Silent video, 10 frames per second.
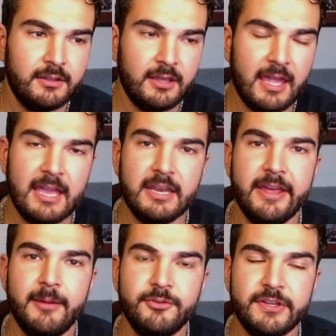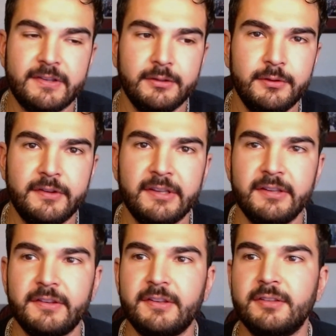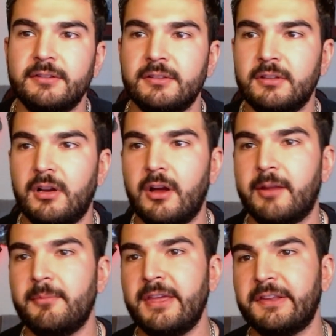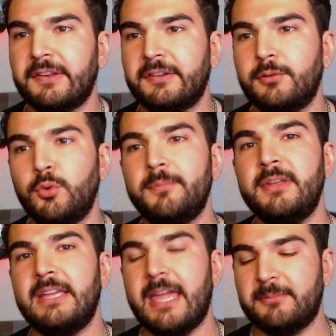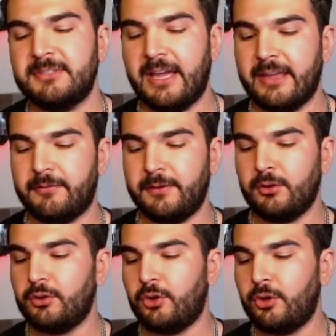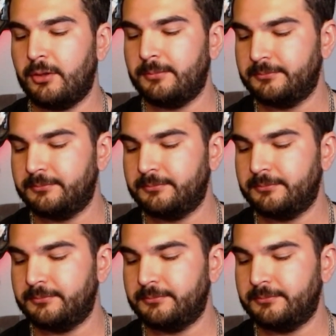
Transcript: A&M just loses on a missed would-be game-tying field goal